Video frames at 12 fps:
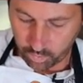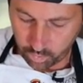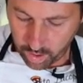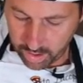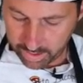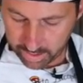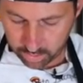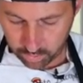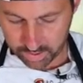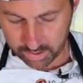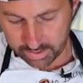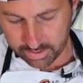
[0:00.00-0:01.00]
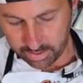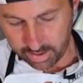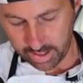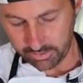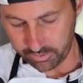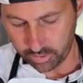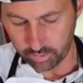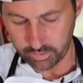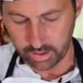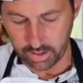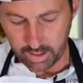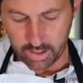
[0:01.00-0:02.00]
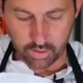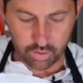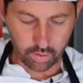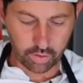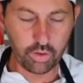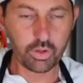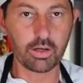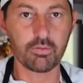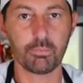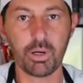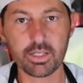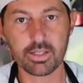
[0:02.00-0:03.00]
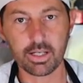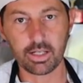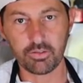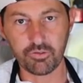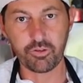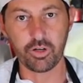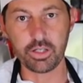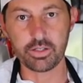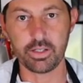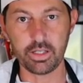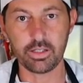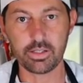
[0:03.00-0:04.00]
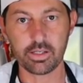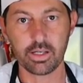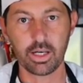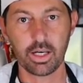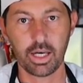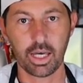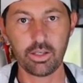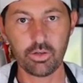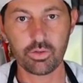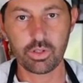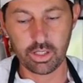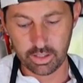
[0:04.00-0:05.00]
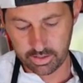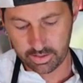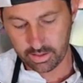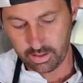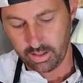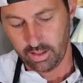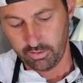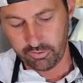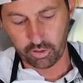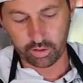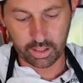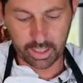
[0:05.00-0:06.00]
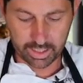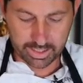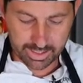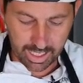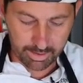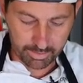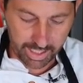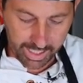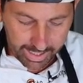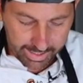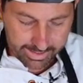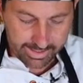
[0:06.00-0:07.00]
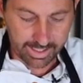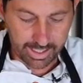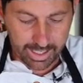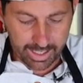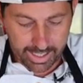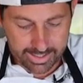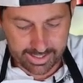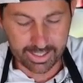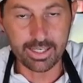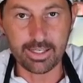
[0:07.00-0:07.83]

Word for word: what are you gonna do with this, the leftover? So you can basically freeze this and use this for the next time as as a